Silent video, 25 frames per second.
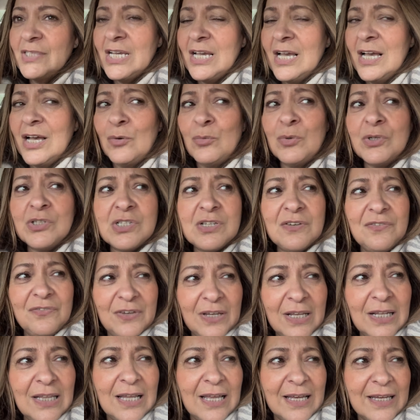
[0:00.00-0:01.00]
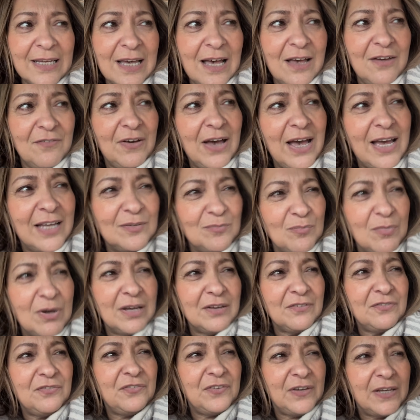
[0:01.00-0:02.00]
I want to feel like I've had my
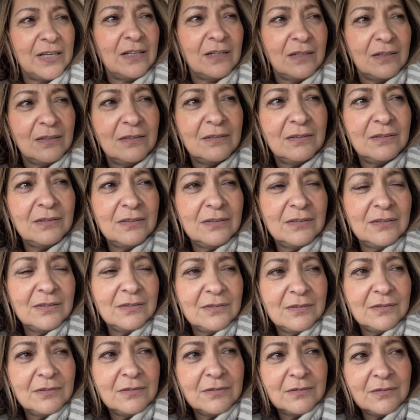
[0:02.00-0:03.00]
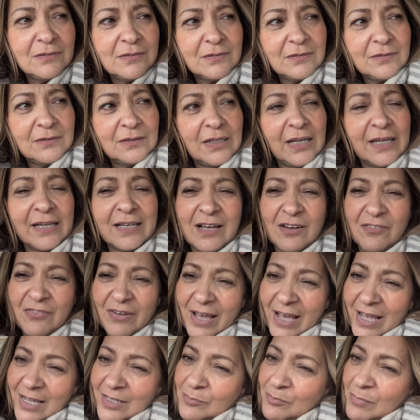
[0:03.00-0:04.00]
fill like I've
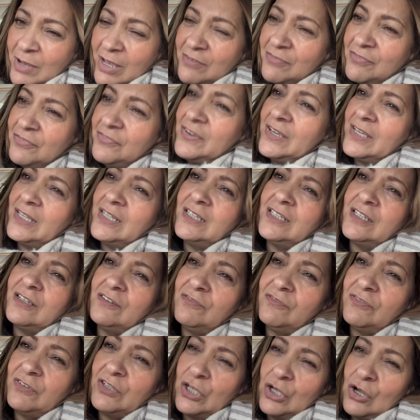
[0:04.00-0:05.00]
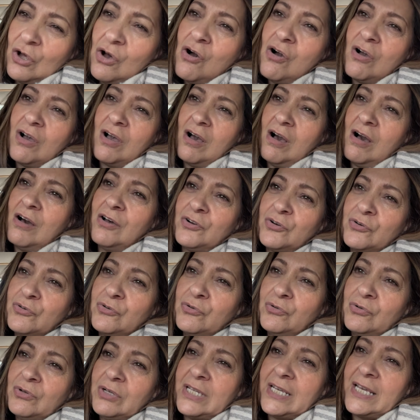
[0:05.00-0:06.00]
had my fill of long
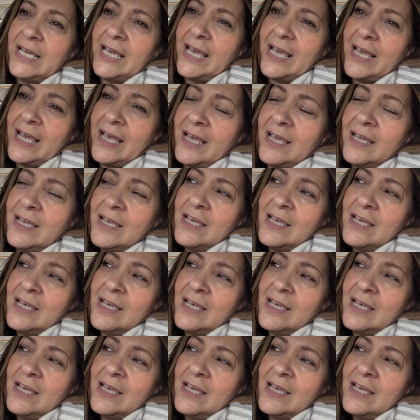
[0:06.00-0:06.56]
unruly hair